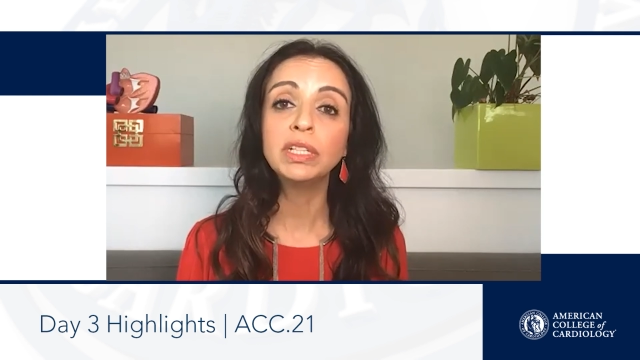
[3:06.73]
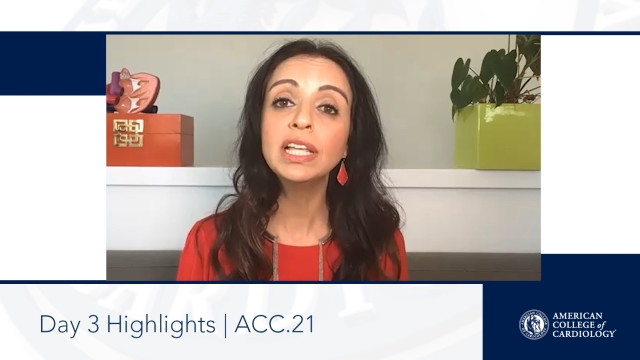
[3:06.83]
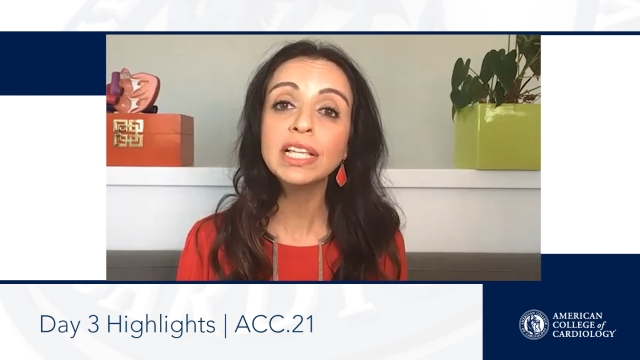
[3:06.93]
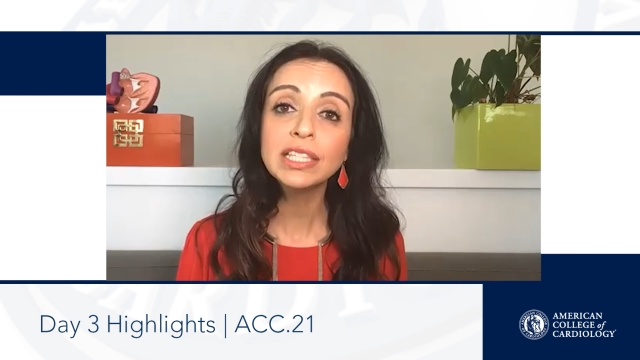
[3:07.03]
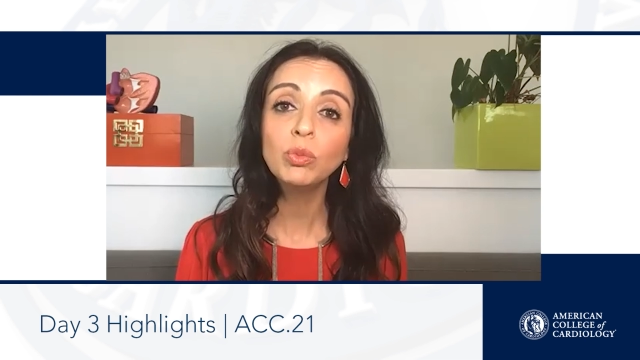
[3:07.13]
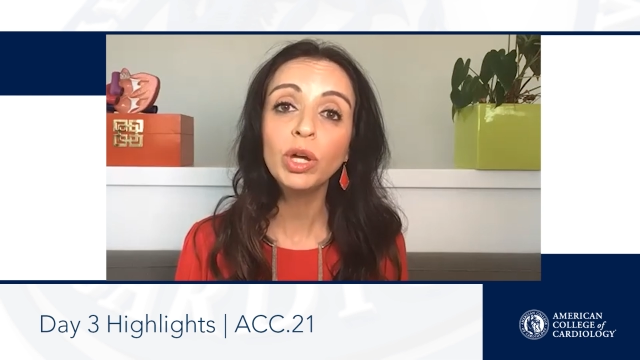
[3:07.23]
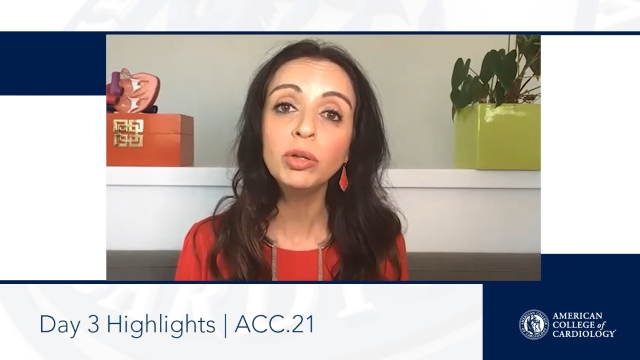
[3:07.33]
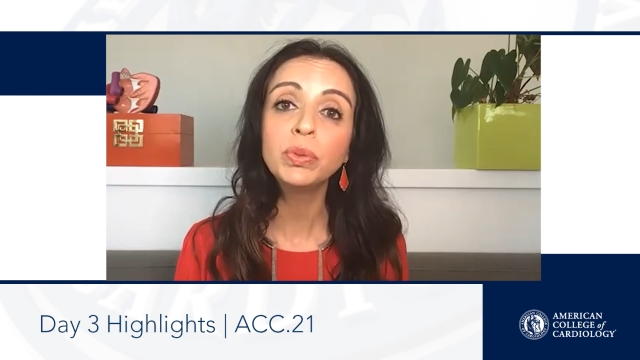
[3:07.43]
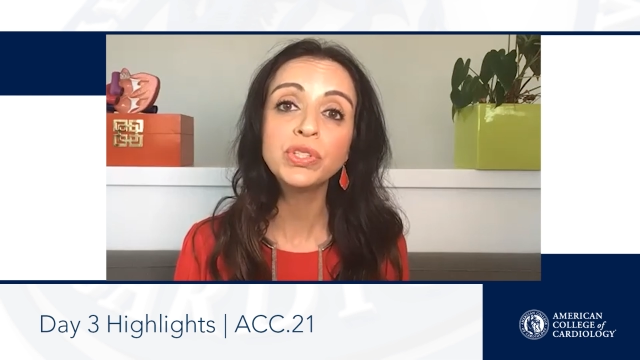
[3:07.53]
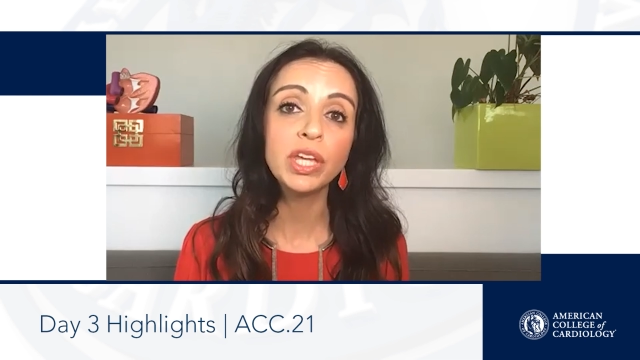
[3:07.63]
but less than
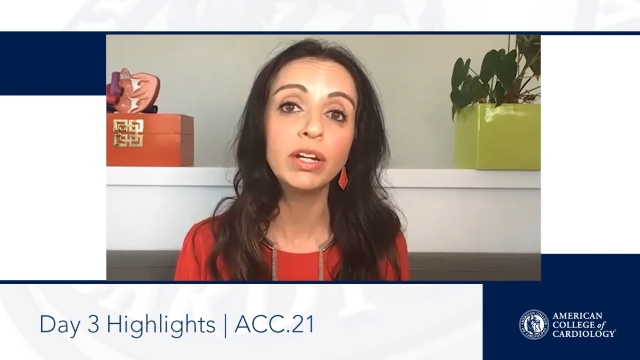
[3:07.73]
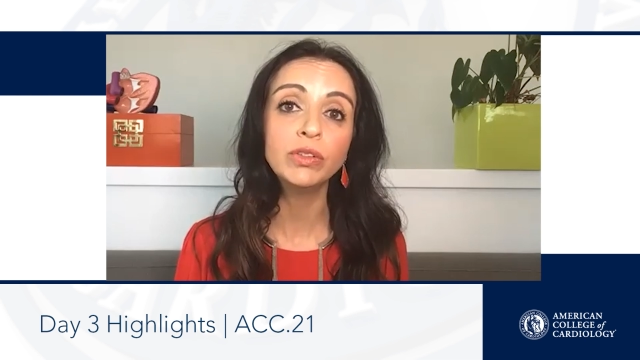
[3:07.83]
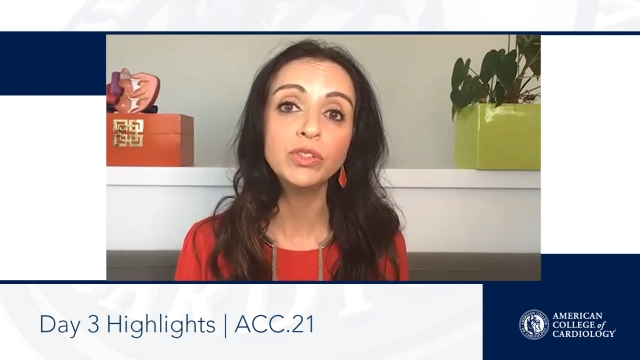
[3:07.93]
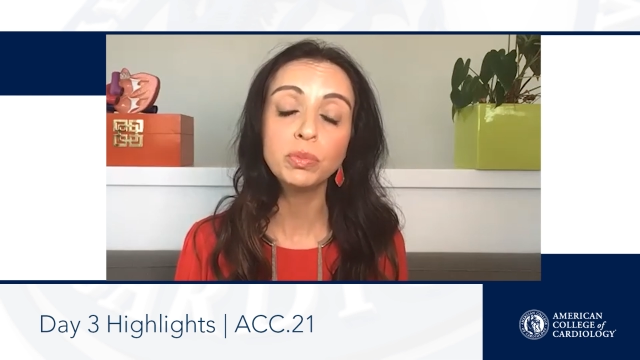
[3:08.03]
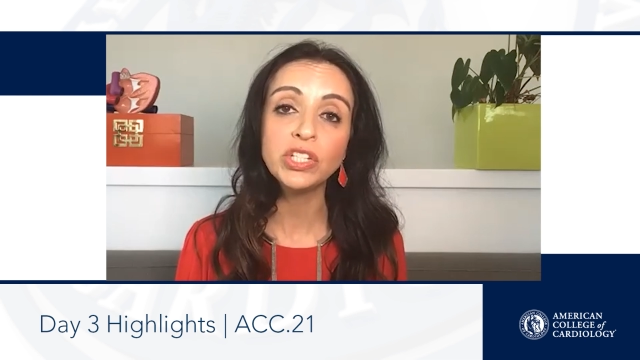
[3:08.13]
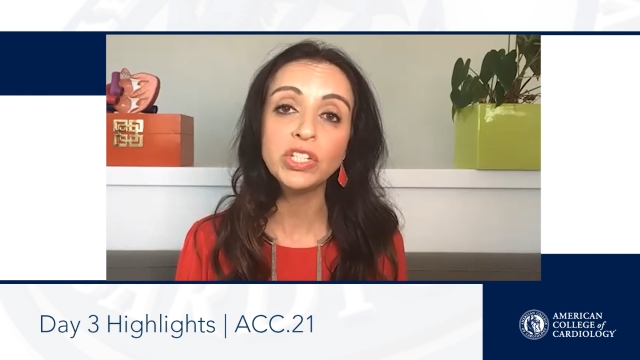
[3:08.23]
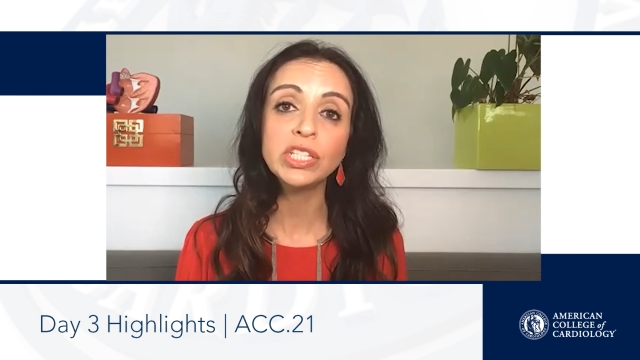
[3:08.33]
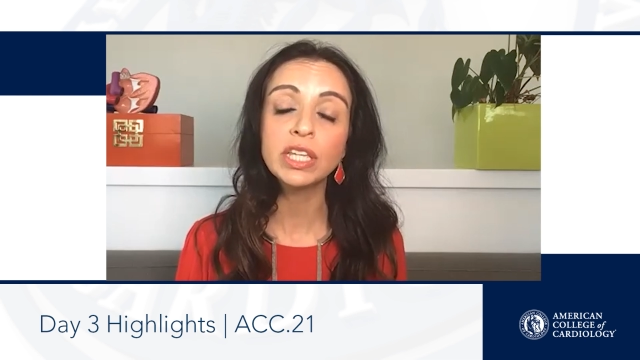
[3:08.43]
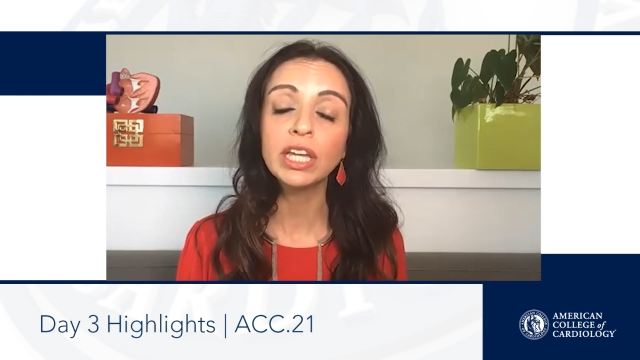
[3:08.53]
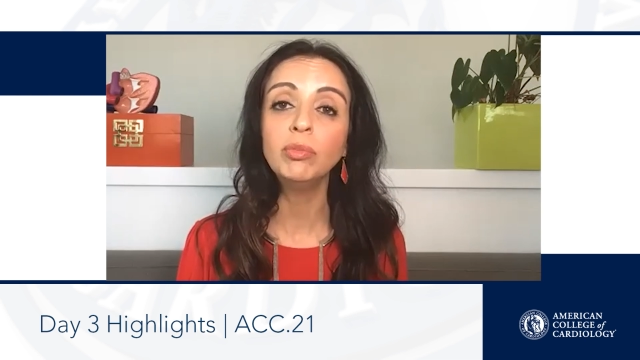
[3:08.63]
1% of those
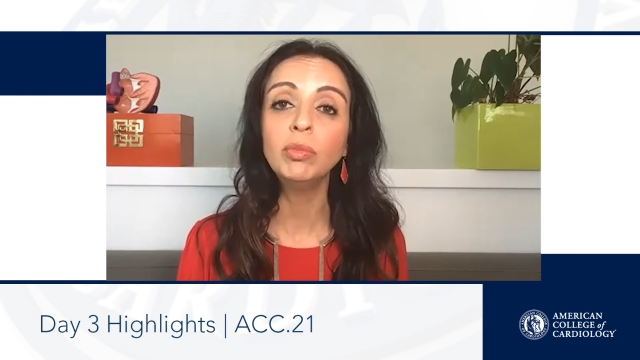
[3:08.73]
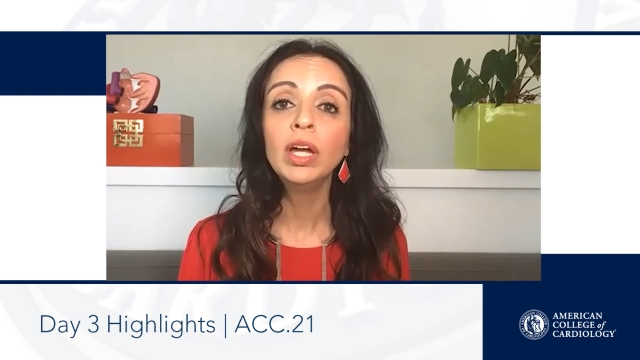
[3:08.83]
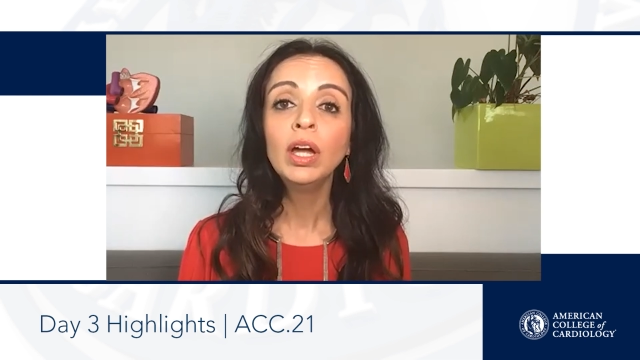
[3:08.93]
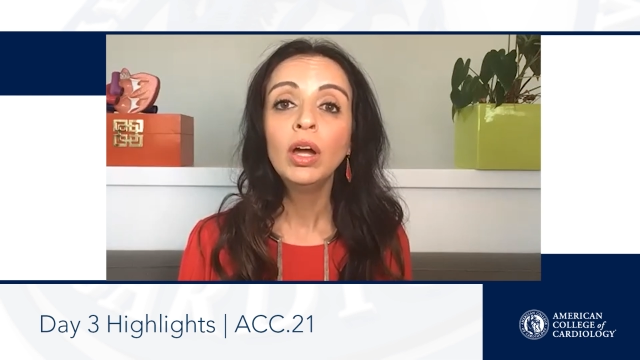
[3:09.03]
patients, Kim,